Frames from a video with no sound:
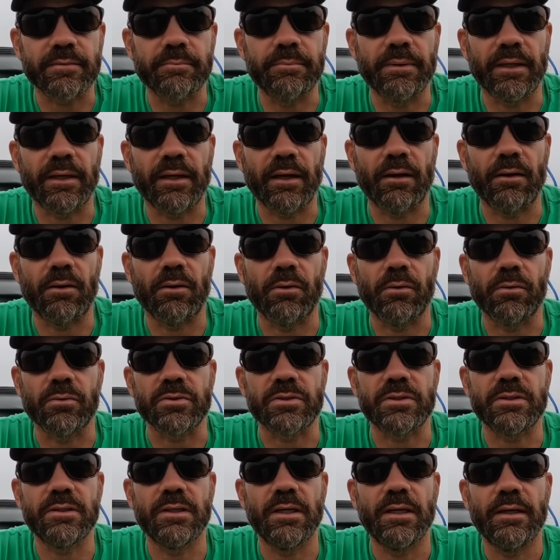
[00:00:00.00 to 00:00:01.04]

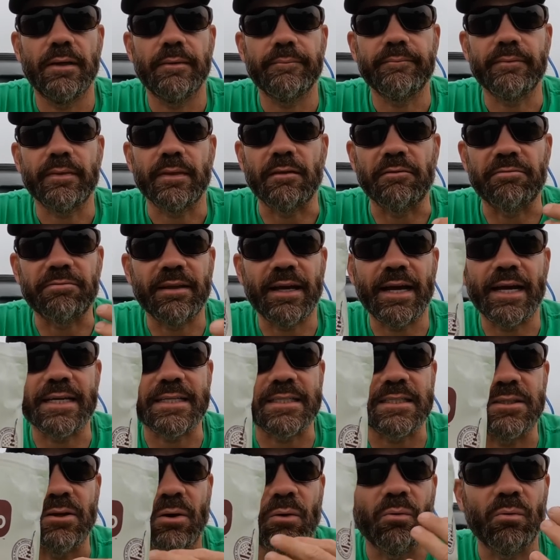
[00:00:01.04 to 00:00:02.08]
because the flies
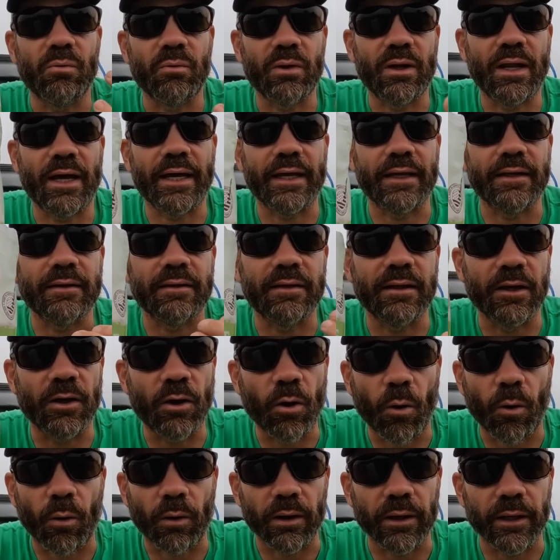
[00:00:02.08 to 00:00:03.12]
don't like the
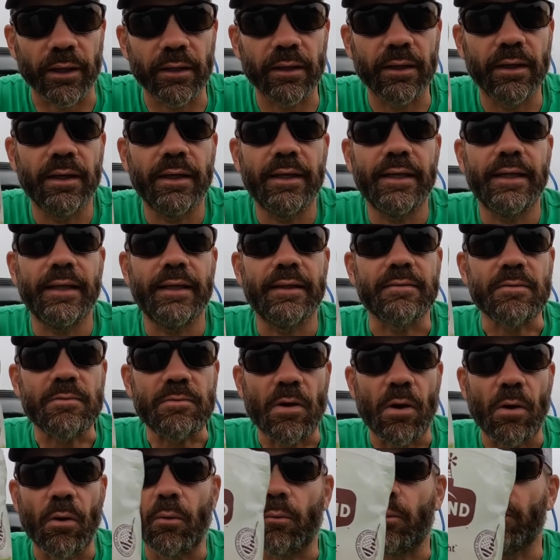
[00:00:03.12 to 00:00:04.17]
garlic.
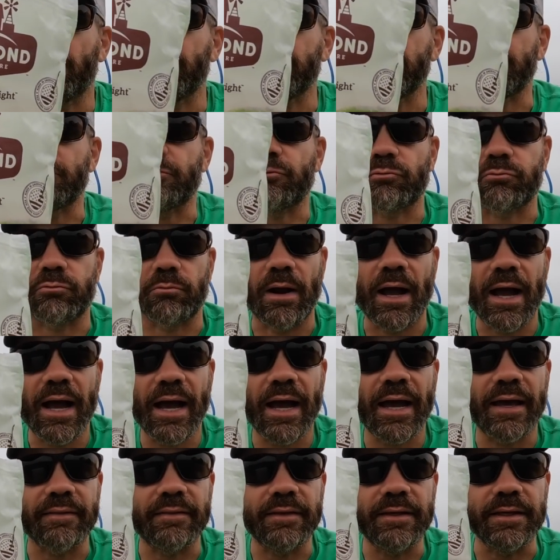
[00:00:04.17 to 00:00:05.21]
So we're gonna
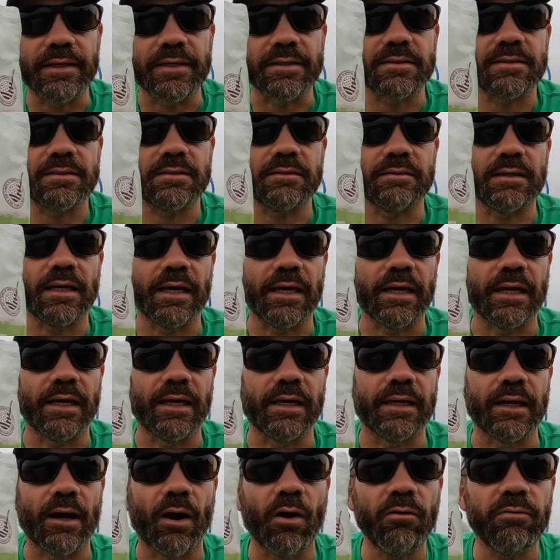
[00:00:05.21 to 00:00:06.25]
try this
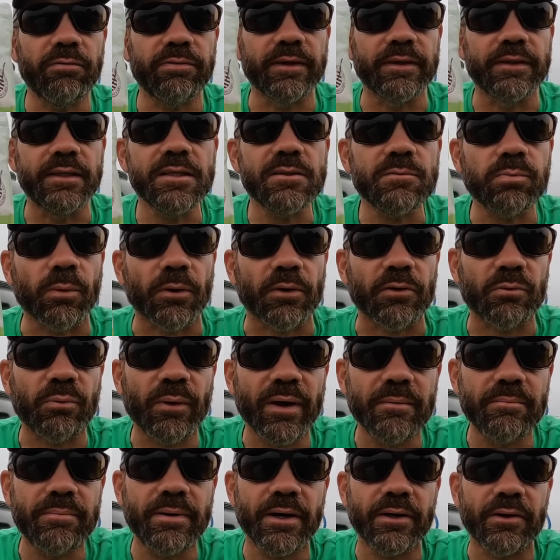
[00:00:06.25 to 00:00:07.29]
and hopefully this works
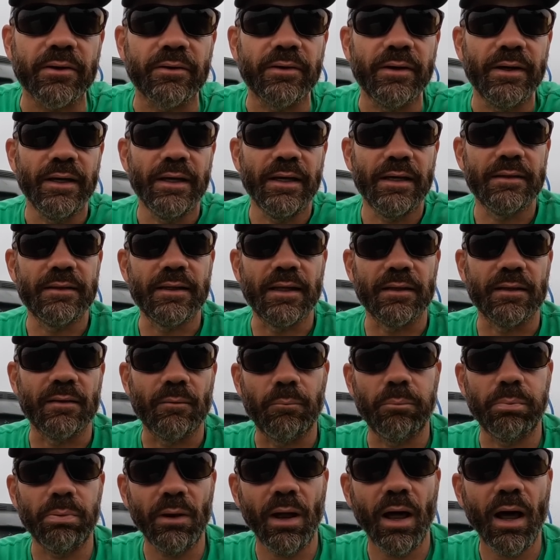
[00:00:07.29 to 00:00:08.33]
way better than the
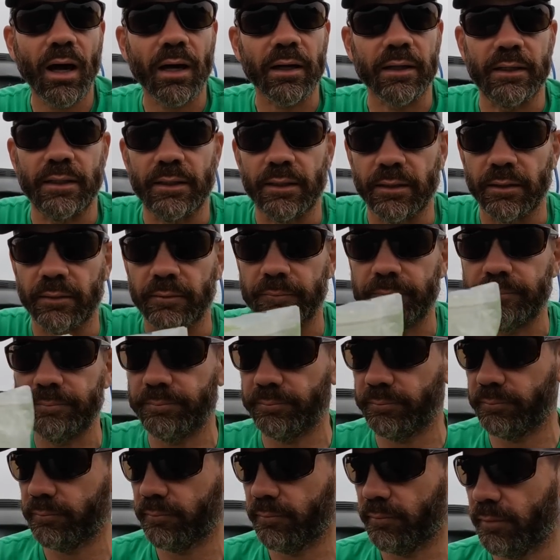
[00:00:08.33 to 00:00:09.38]
block did.
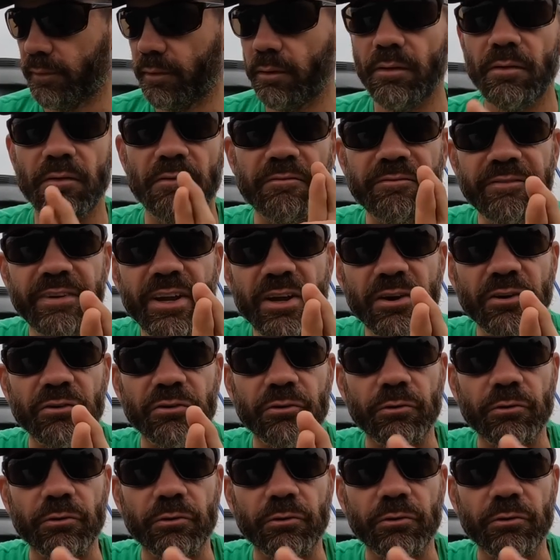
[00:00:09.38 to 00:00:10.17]
Fingers